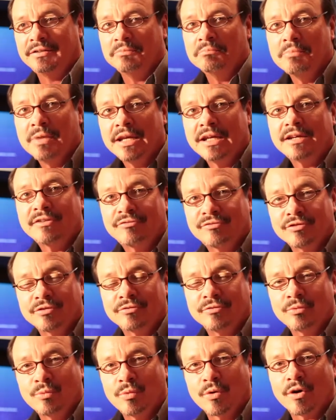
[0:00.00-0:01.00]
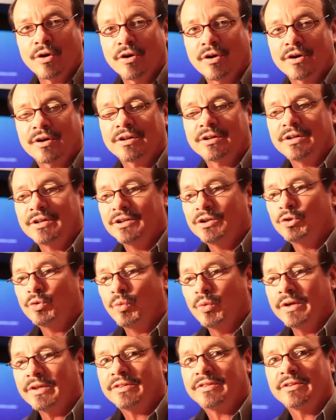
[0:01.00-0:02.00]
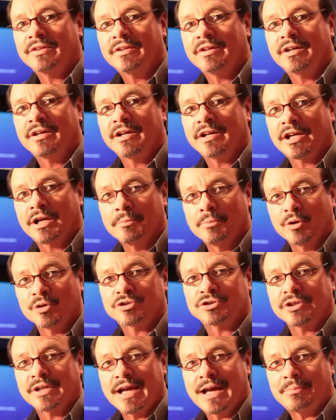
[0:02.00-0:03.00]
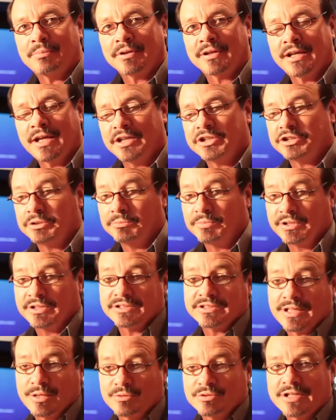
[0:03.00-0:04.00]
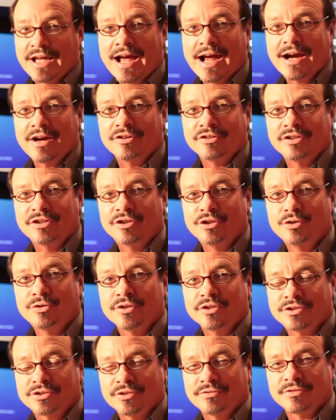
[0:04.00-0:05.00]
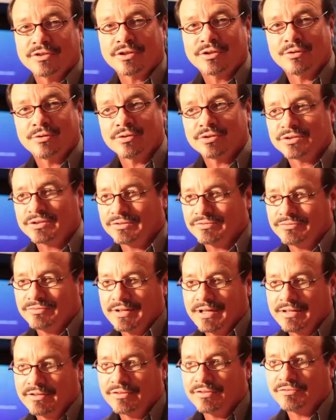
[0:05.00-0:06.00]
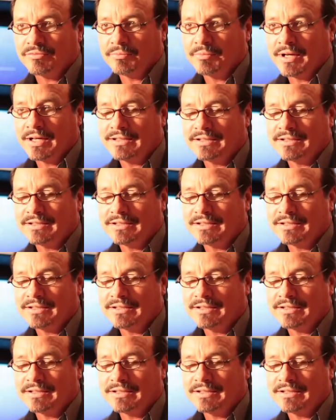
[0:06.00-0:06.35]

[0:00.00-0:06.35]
meaningful work with commercial application, because I was hired to do this over the course of, I don't know, from